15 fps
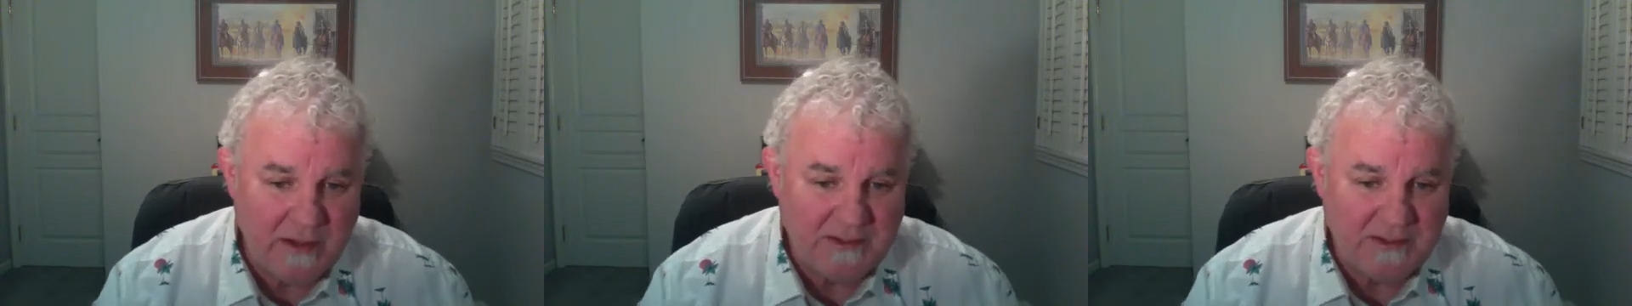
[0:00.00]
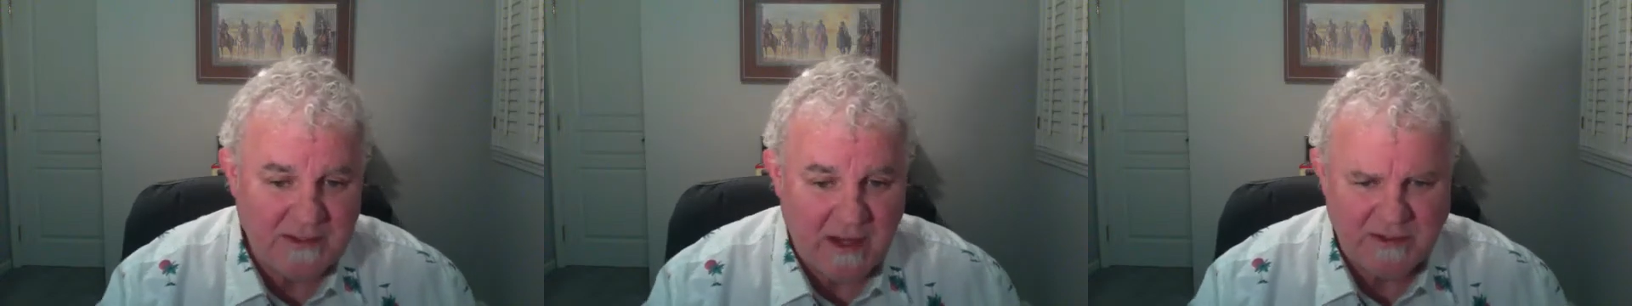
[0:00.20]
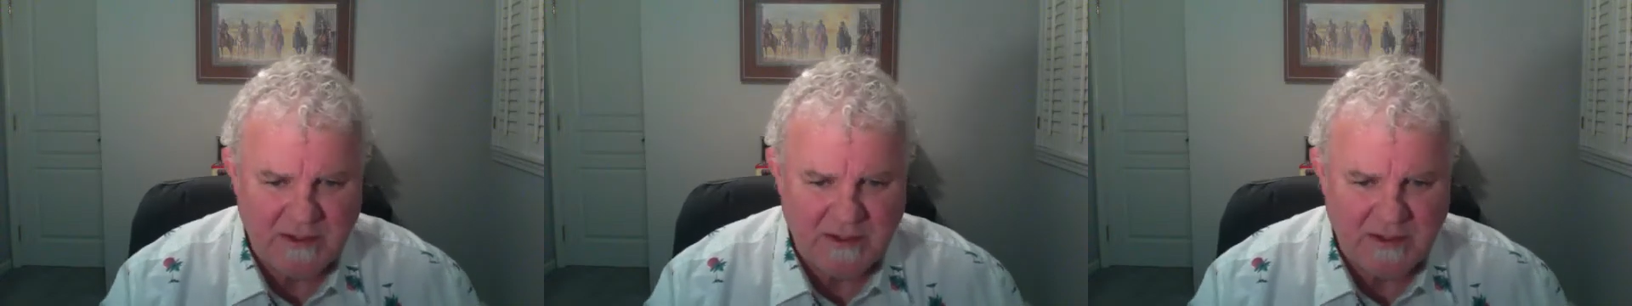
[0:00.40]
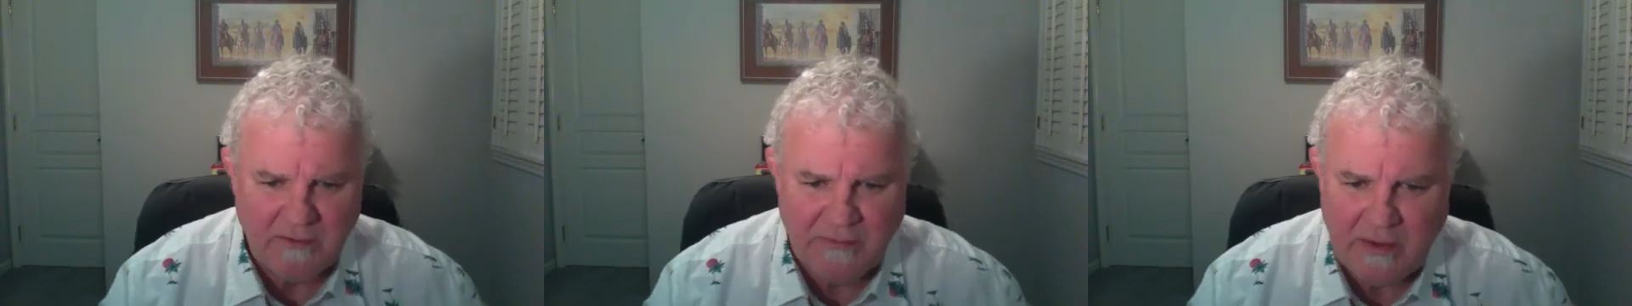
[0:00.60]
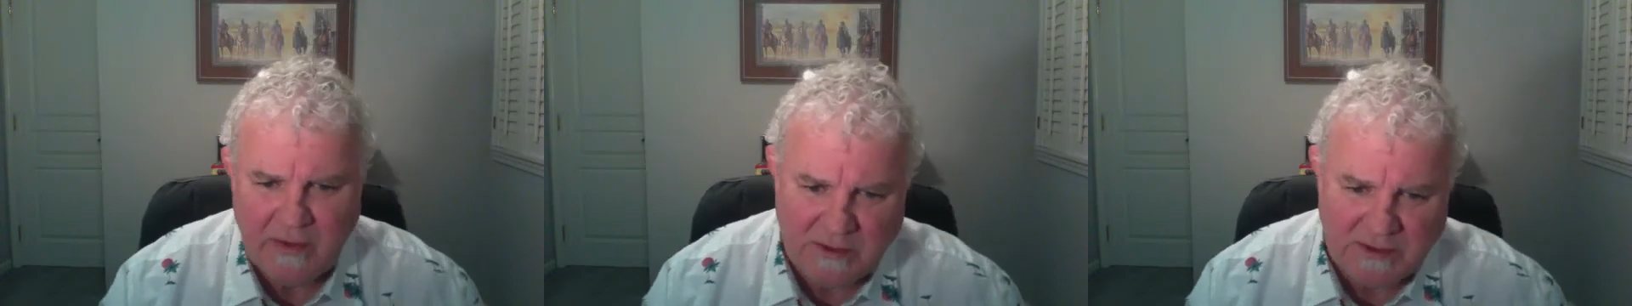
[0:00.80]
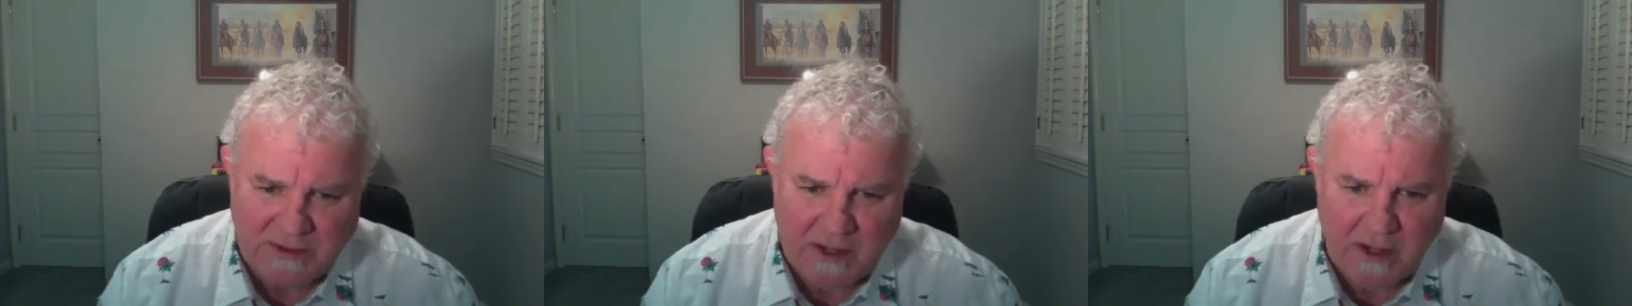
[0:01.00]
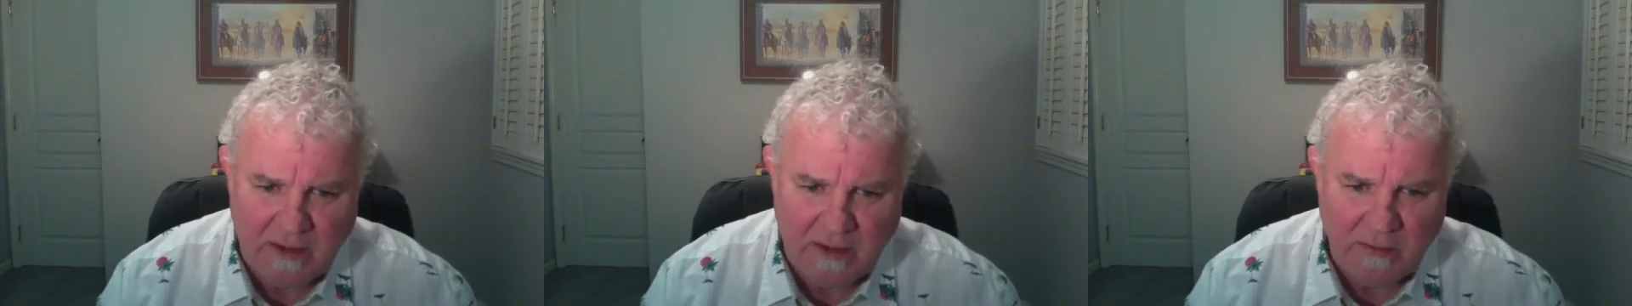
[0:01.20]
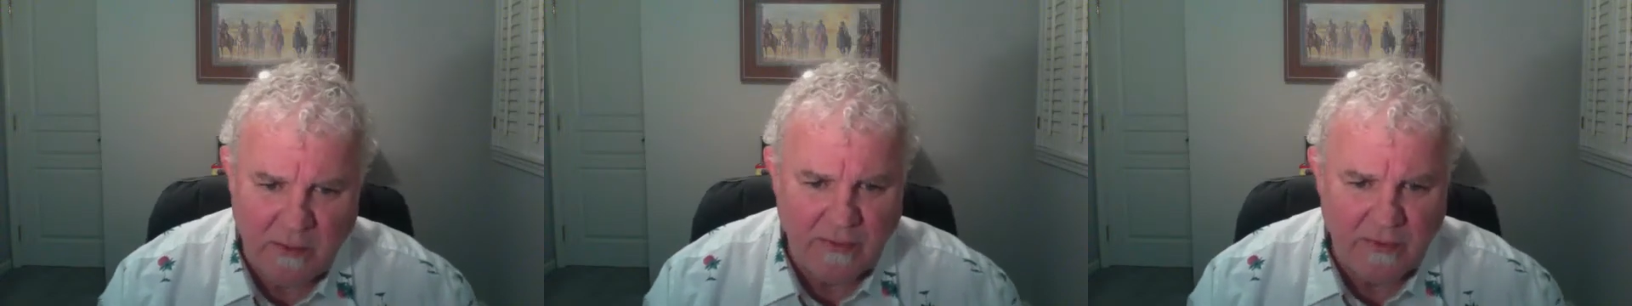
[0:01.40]
We all rely on, you know,
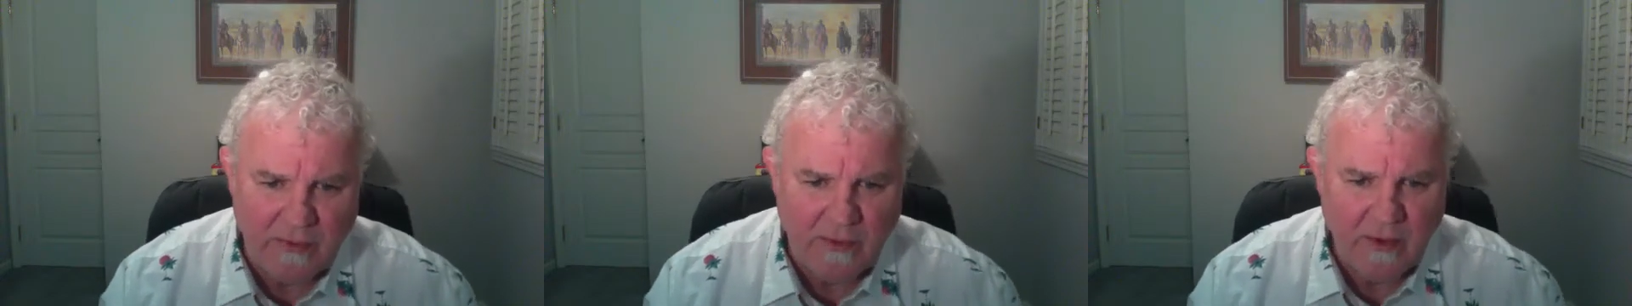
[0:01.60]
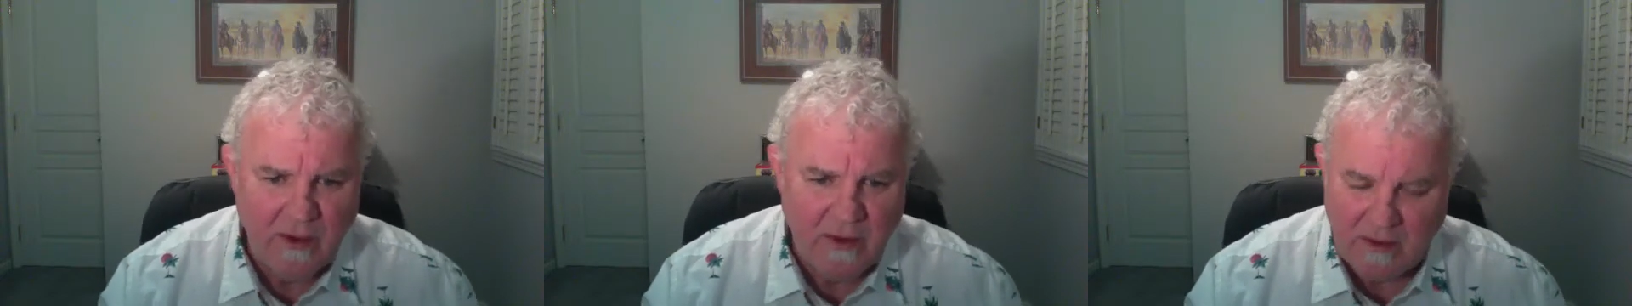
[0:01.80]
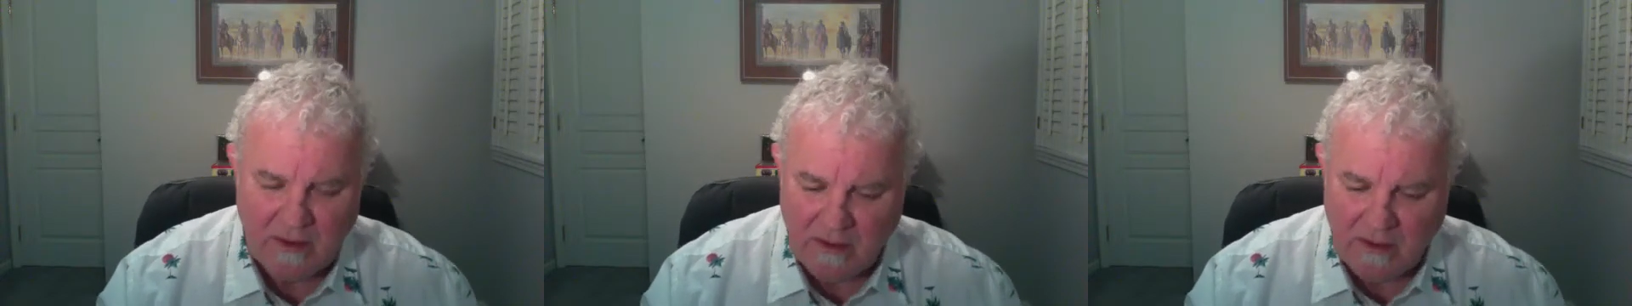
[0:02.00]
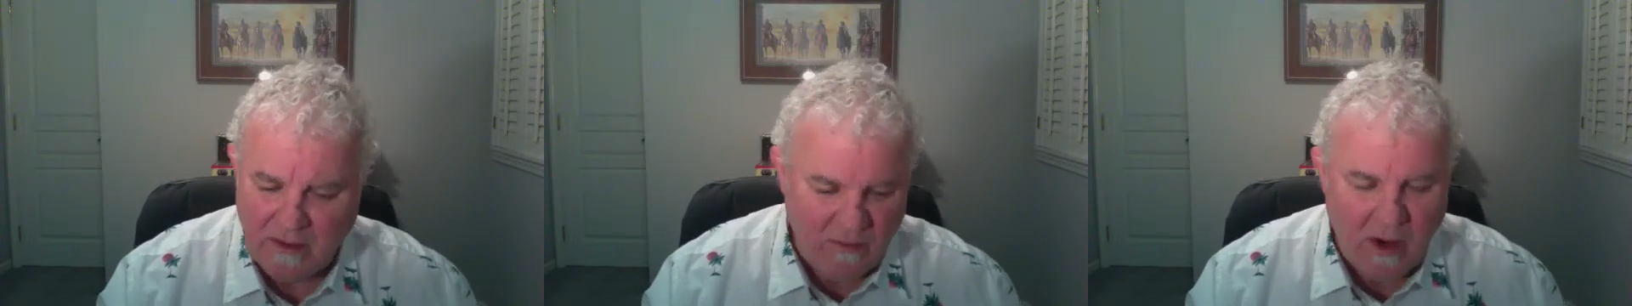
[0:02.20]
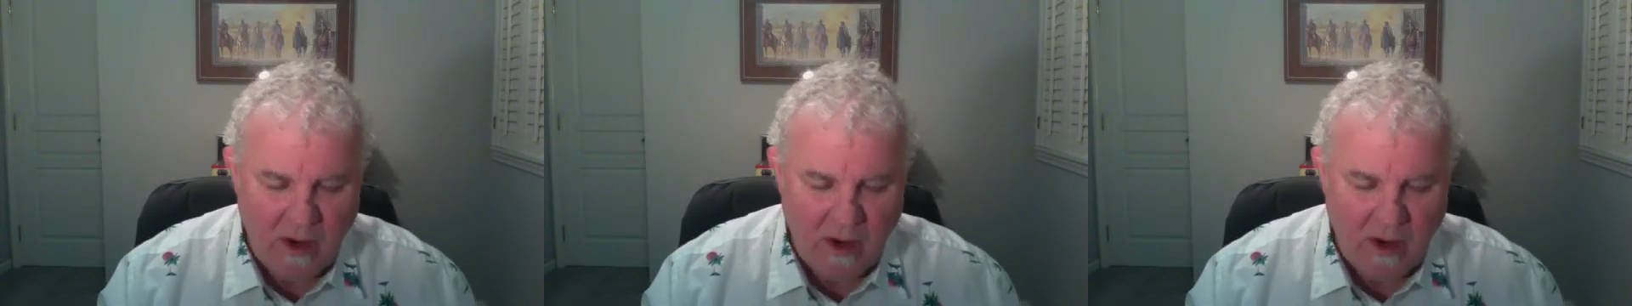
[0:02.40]
we know about federal